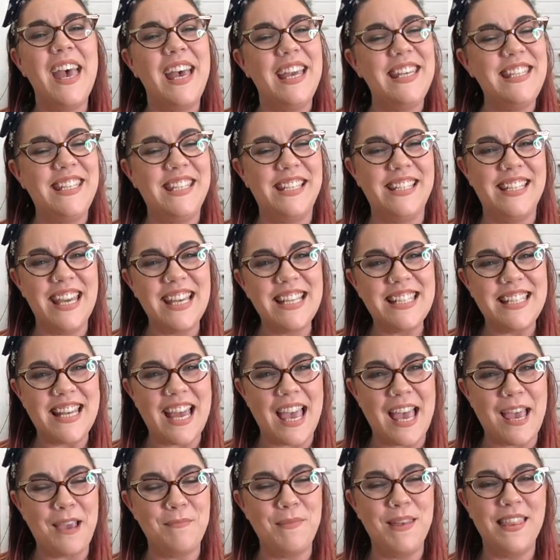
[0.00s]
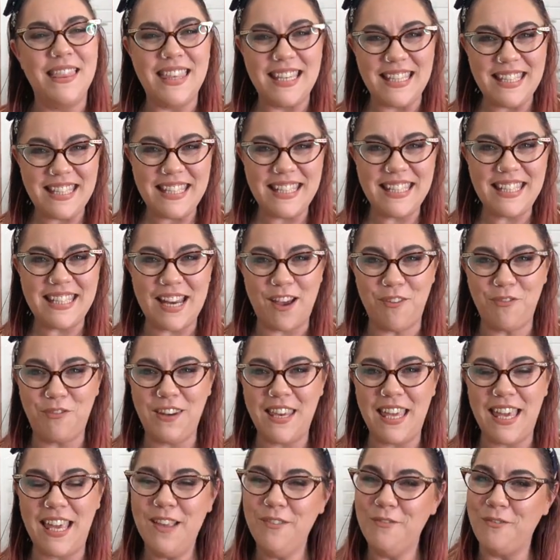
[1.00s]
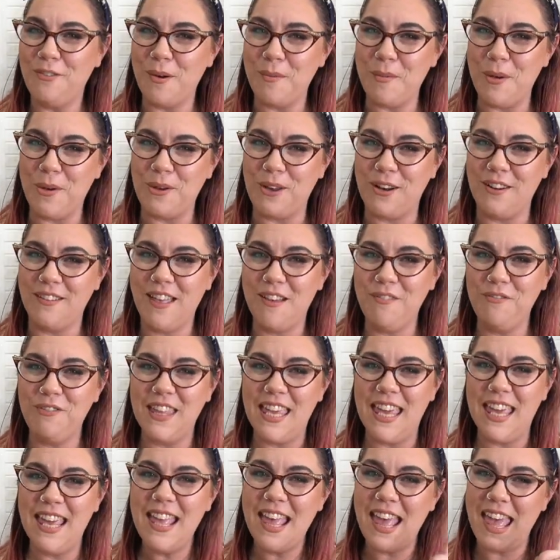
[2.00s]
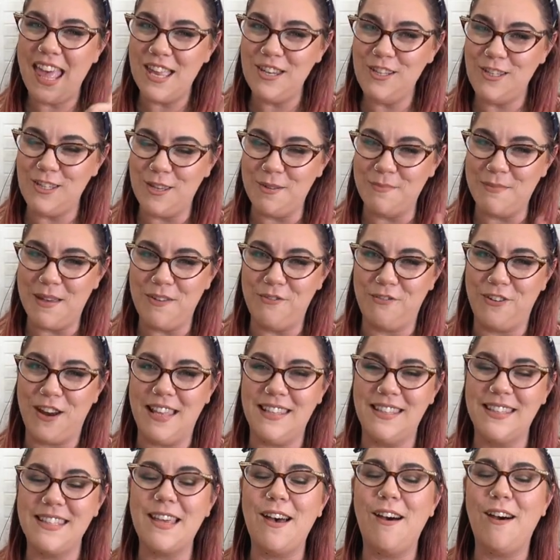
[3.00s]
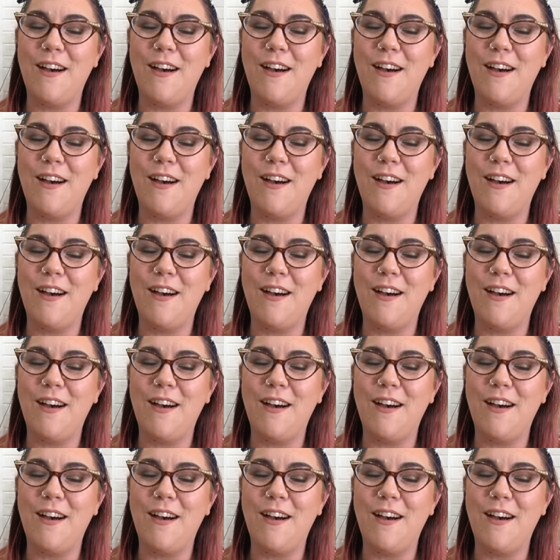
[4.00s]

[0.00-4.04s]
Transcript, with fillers: Until next time, this is Stephanie from Oh You're Lovely, and you, my friends,